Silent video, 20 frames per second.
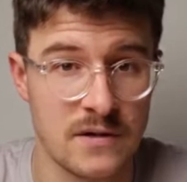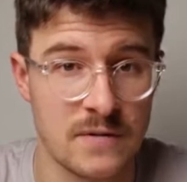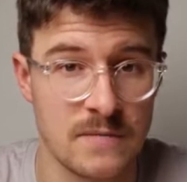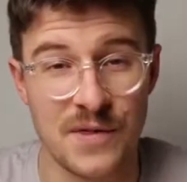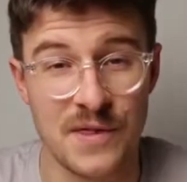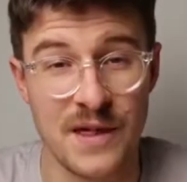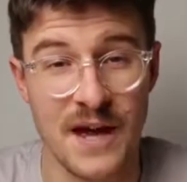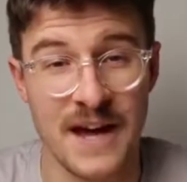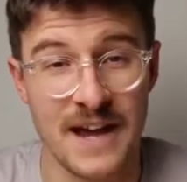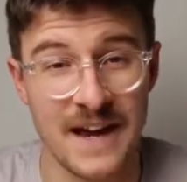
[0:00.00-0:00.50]
With
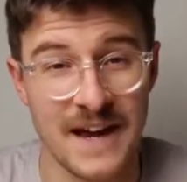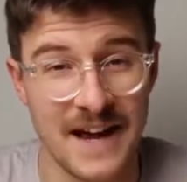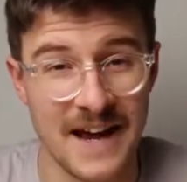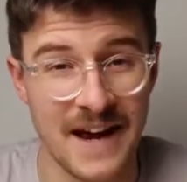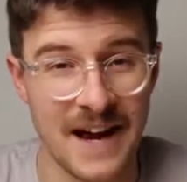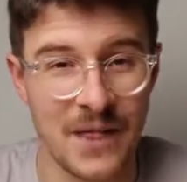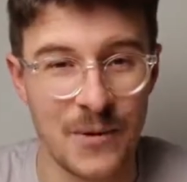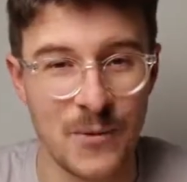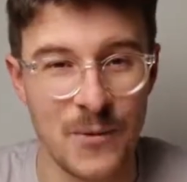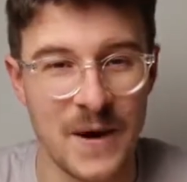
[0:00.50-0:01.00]
that
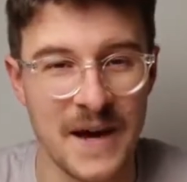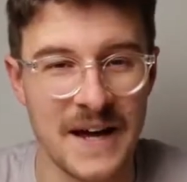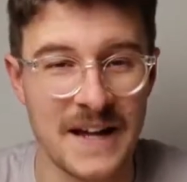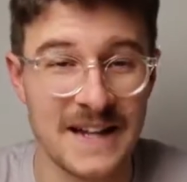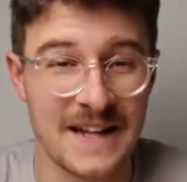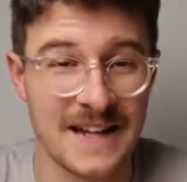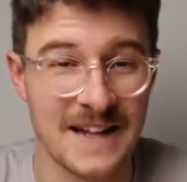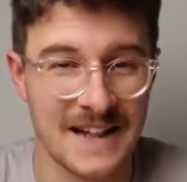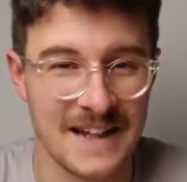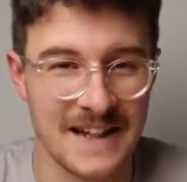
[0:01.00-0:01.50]
out of the
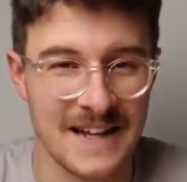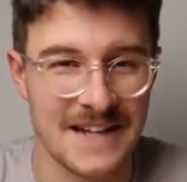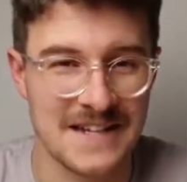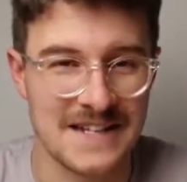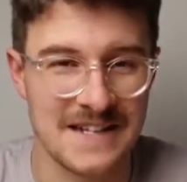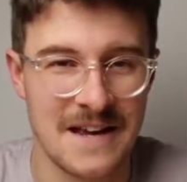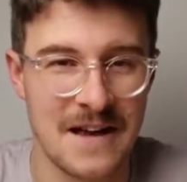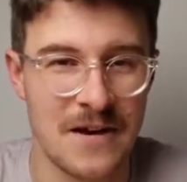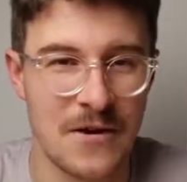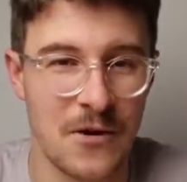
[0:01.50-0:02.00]
way, let's
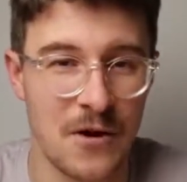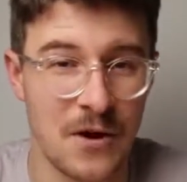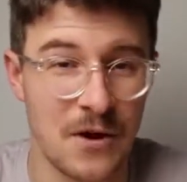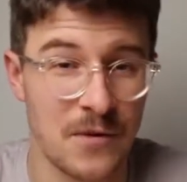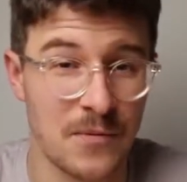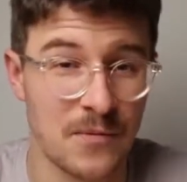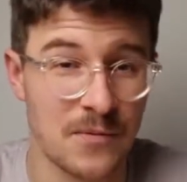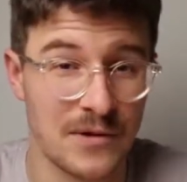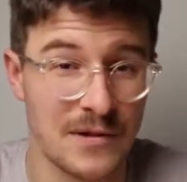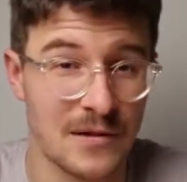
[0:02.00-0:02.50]
get
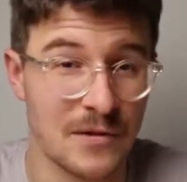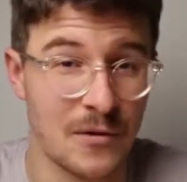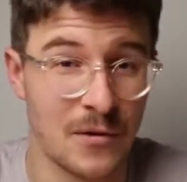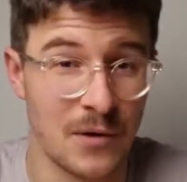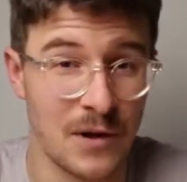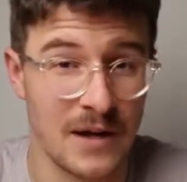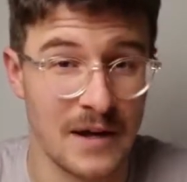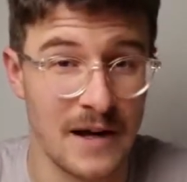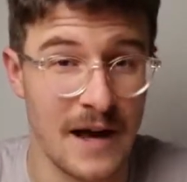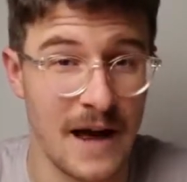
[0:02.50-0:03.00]
on with
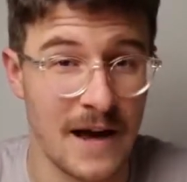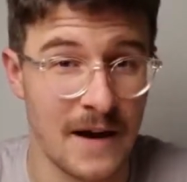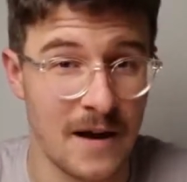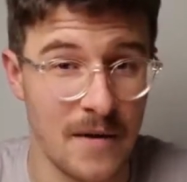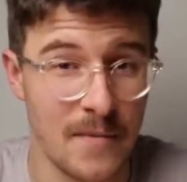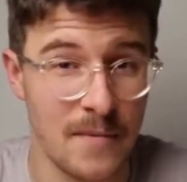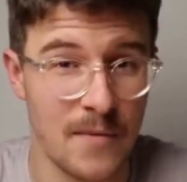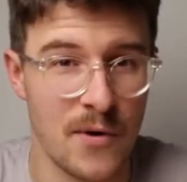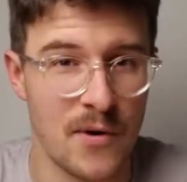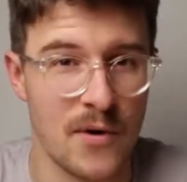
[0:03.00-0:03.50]
looking at
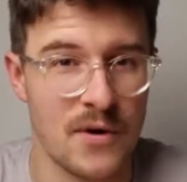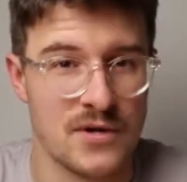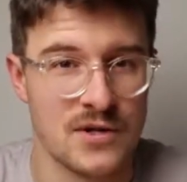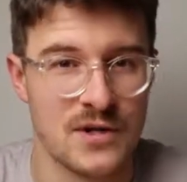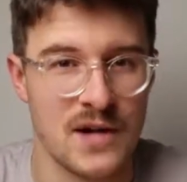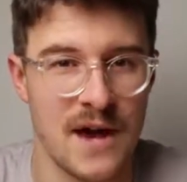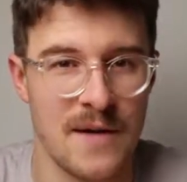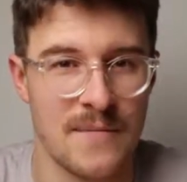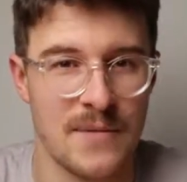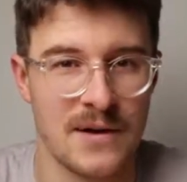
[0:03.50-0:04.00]
Emerge
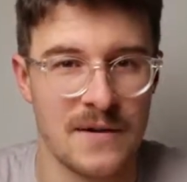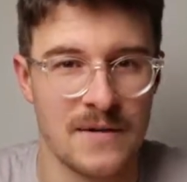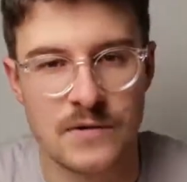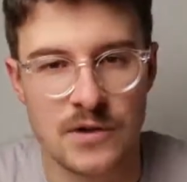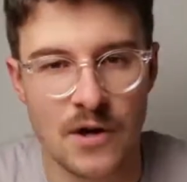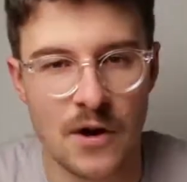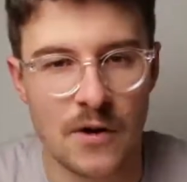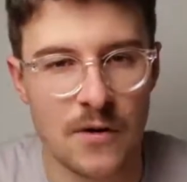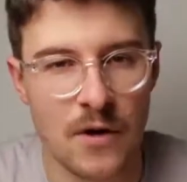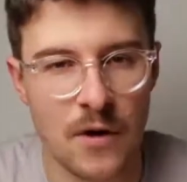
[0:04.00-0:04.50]
Gaming.
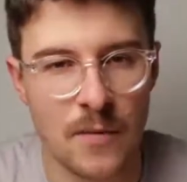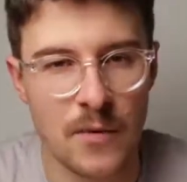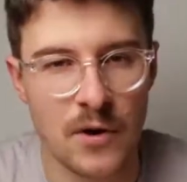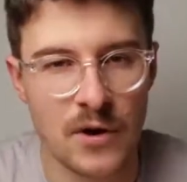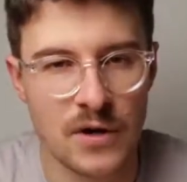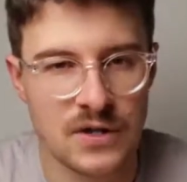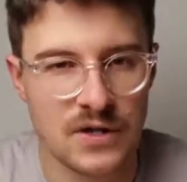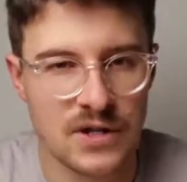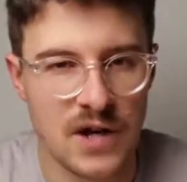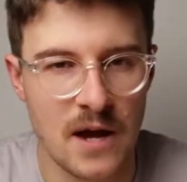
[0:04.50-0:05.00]
So
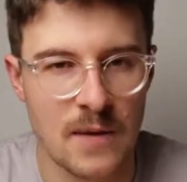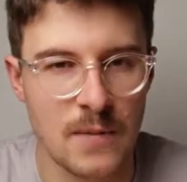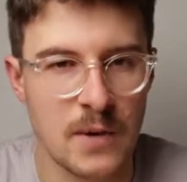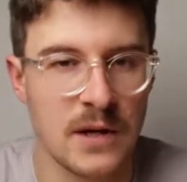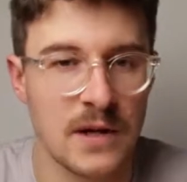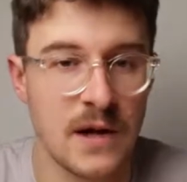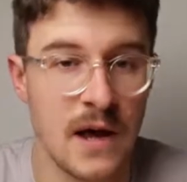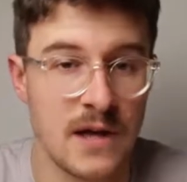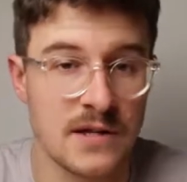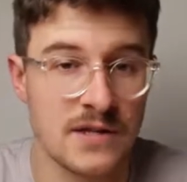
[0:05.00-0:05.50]
Emerge Gaming
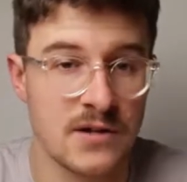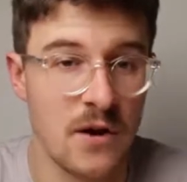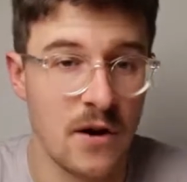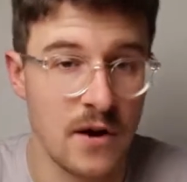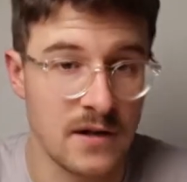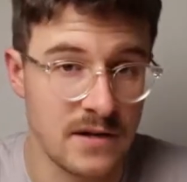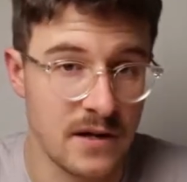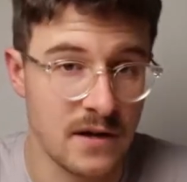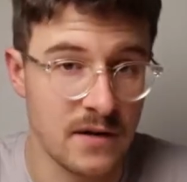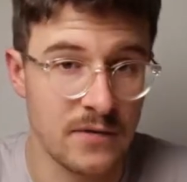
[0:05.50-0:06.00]
has
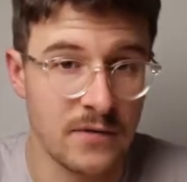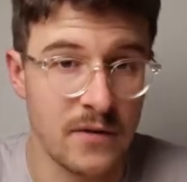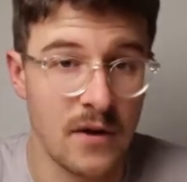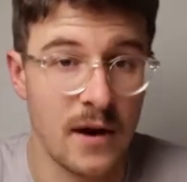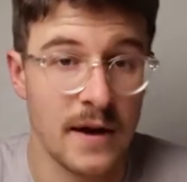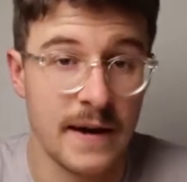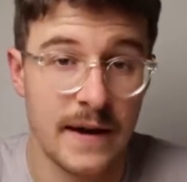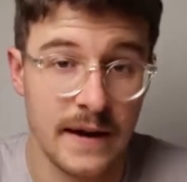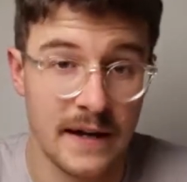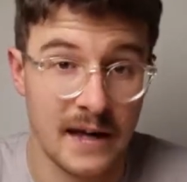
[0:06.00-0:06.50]

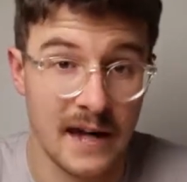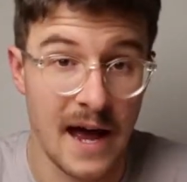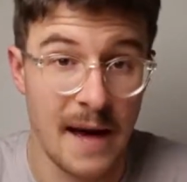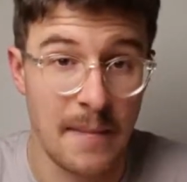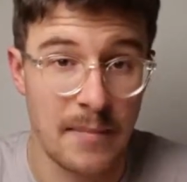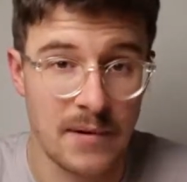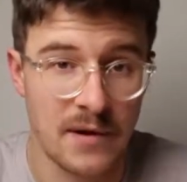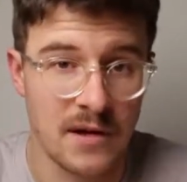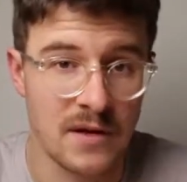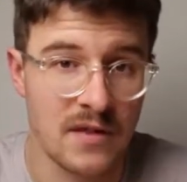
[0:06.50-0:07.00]
identified a
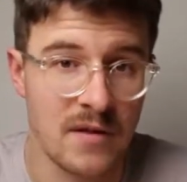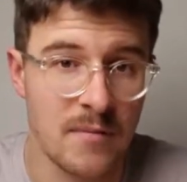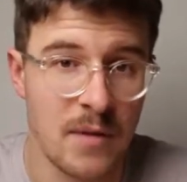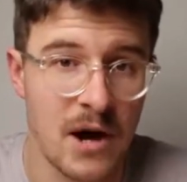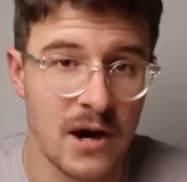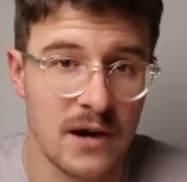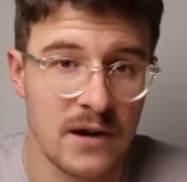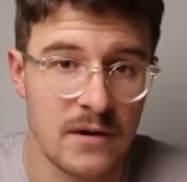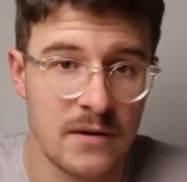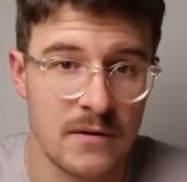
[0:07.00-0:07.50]
gap in the
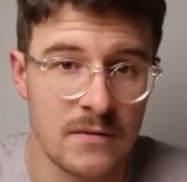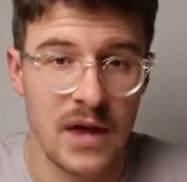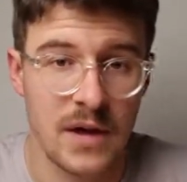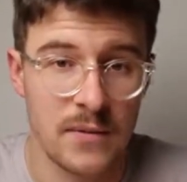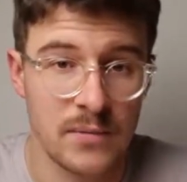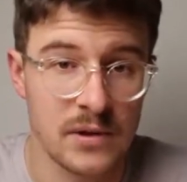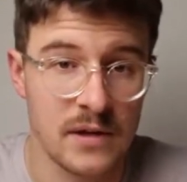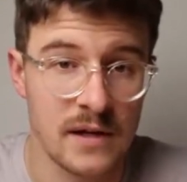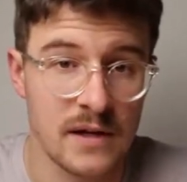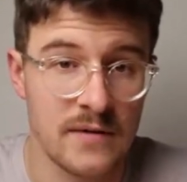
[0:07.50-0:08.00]
market. They
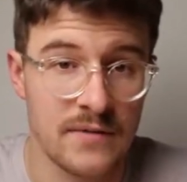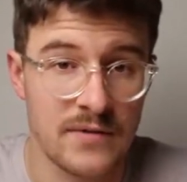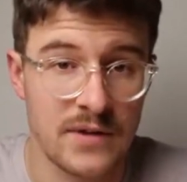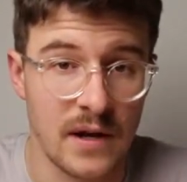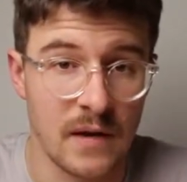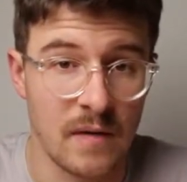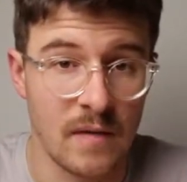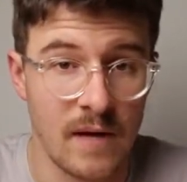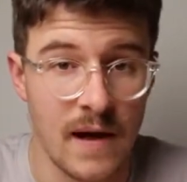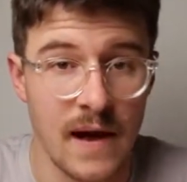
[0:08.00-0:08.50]
believe that
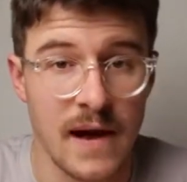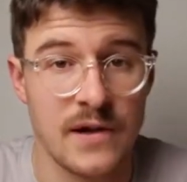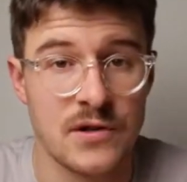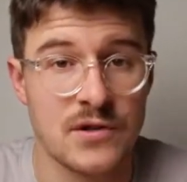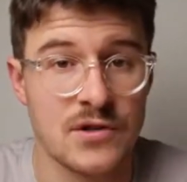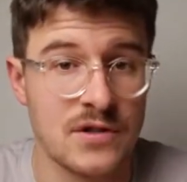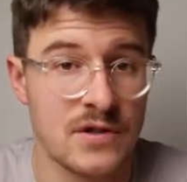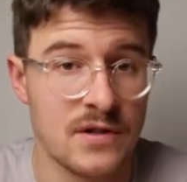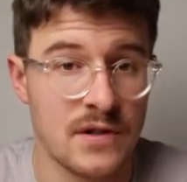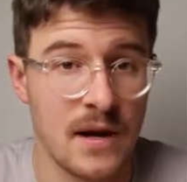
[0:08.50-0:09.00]
a
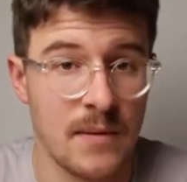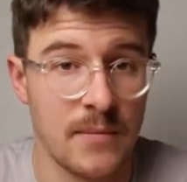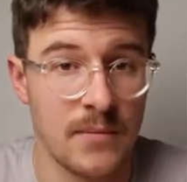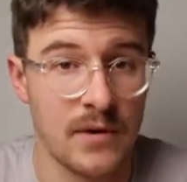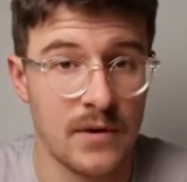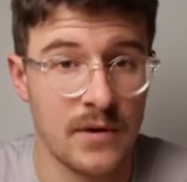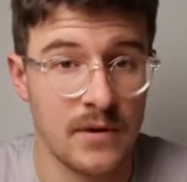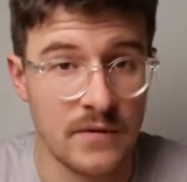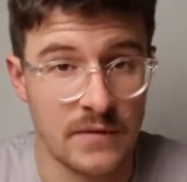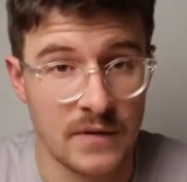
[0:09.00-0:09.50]
large number
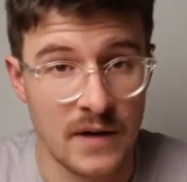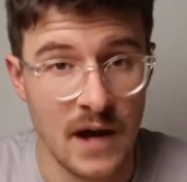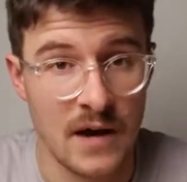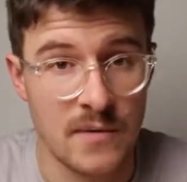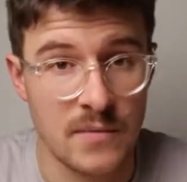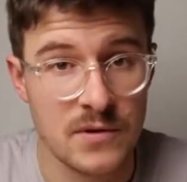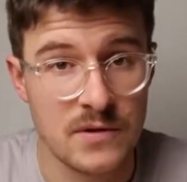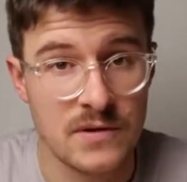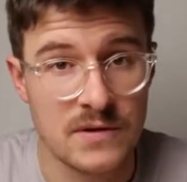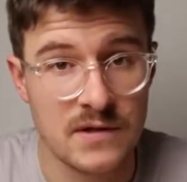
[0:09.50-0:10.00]
of
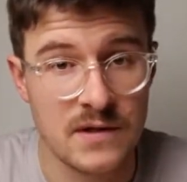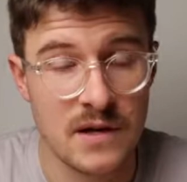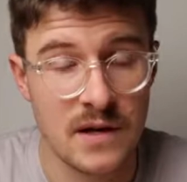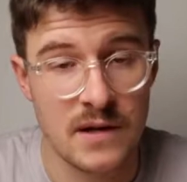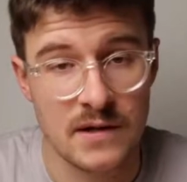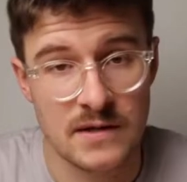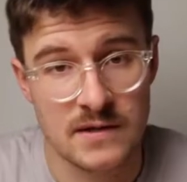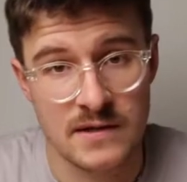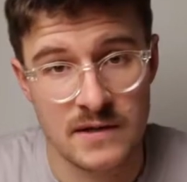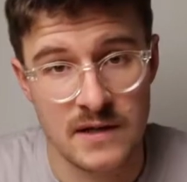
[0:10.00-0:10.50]
gamers
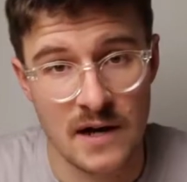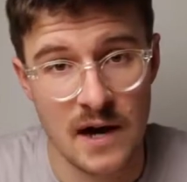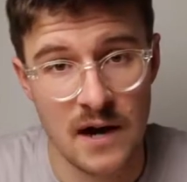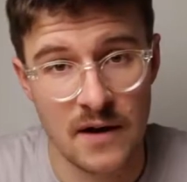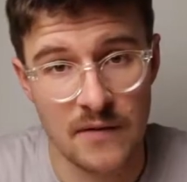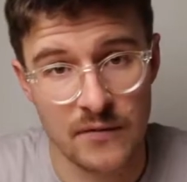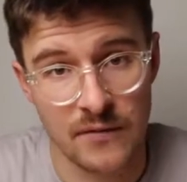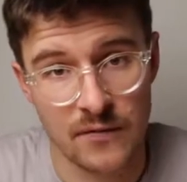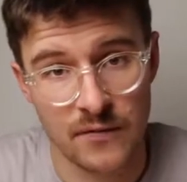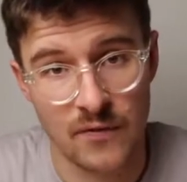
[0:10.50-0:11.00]
are
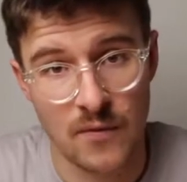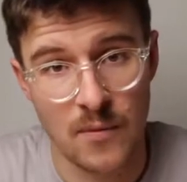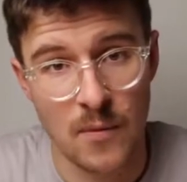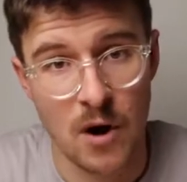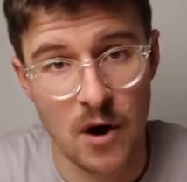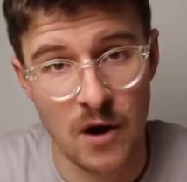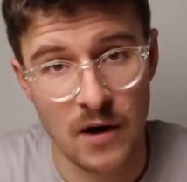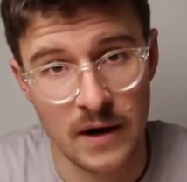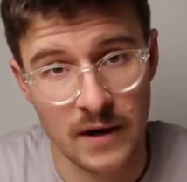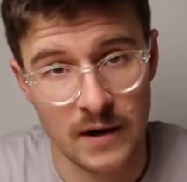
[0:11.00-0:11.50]
starved from
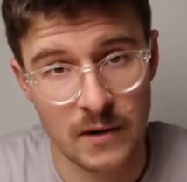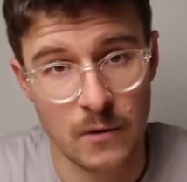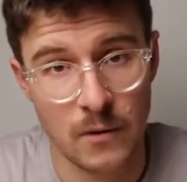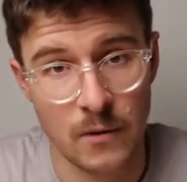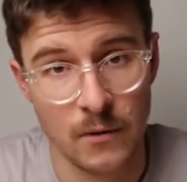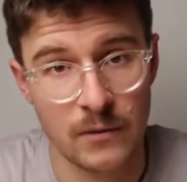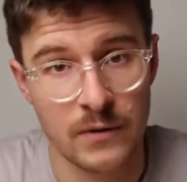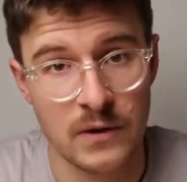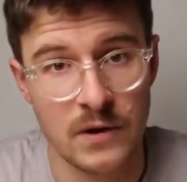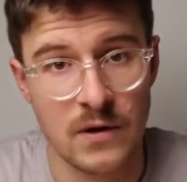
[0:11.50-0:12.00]
high
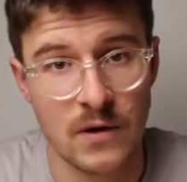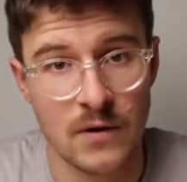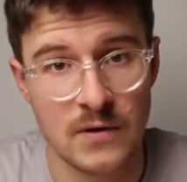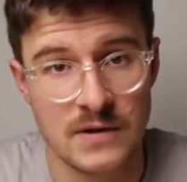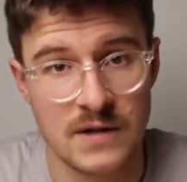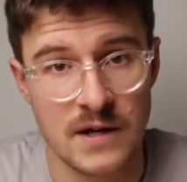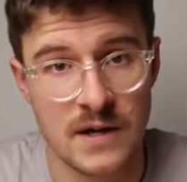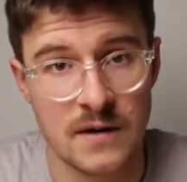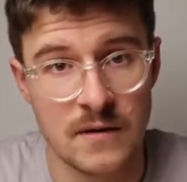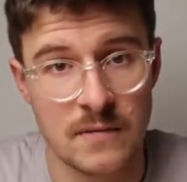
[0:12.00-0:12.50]
quality
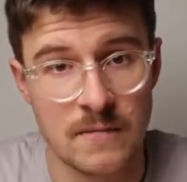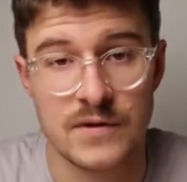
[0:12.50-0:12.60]
content.